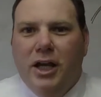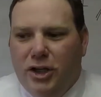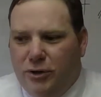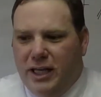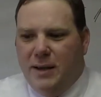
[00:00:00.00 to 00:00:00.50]

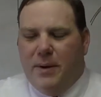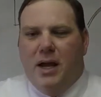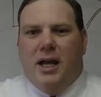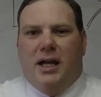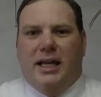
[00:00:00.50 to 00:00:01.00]
You keep
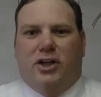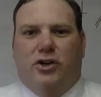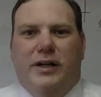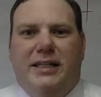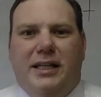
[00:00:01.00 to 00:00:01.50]

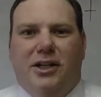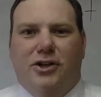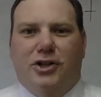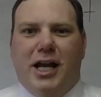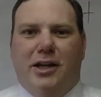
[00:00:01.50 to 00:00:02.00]
increasing your
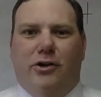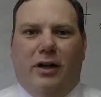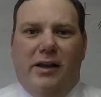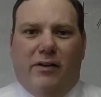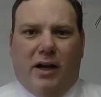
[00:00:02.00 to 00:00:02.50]
standard
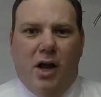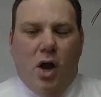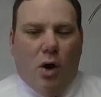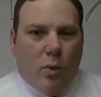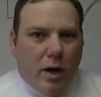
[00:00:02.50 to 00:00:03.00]
of living.
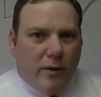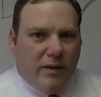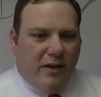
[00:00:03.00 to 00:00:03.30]
Well,